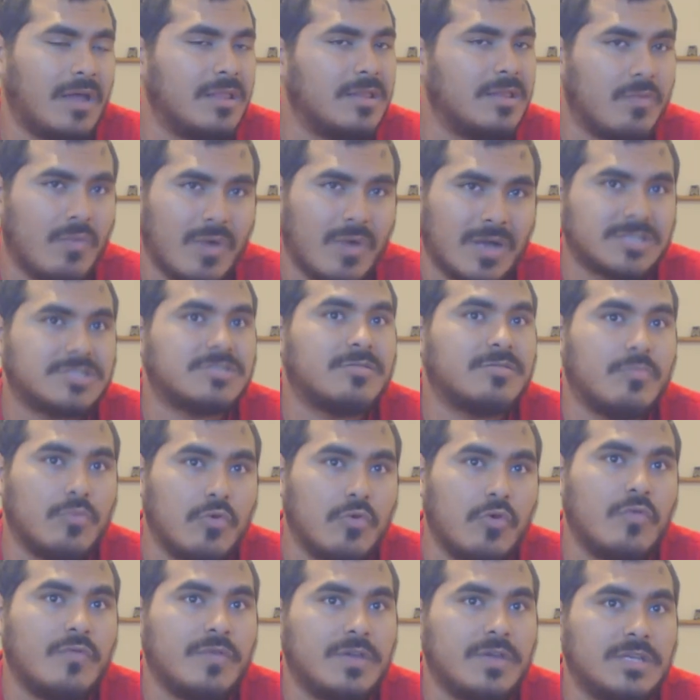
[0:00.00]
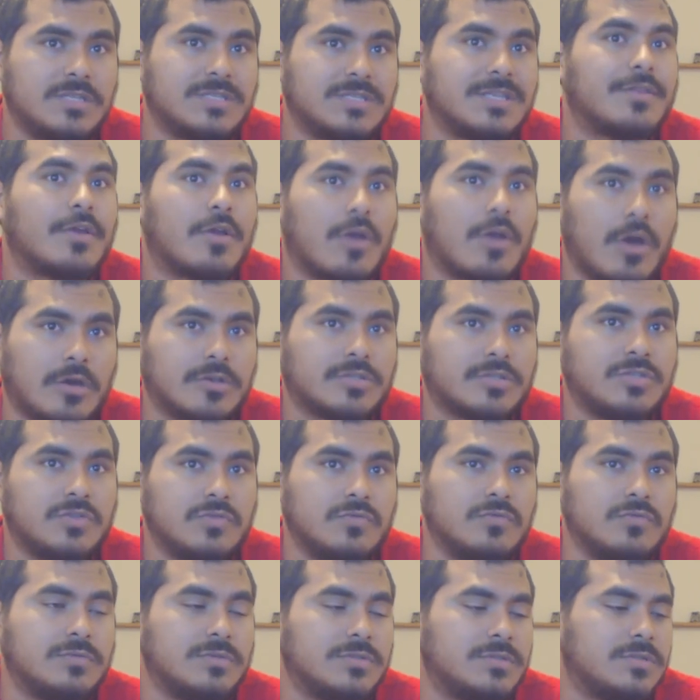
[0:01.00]
I only watch the movies and the
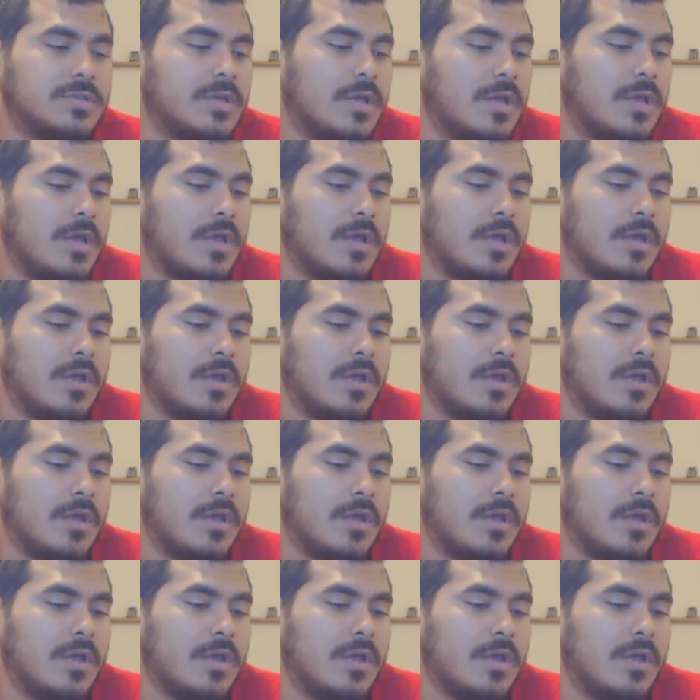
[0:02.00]
cartoons.